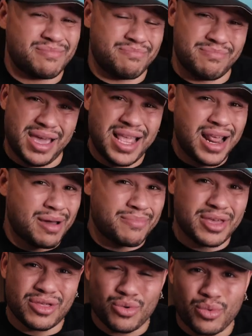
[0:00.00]
may not
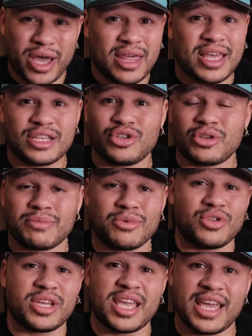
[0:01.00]
be the way that you
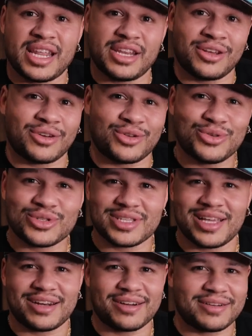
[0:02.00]
communicate in your
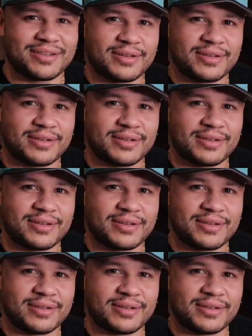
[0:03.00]
newsletter,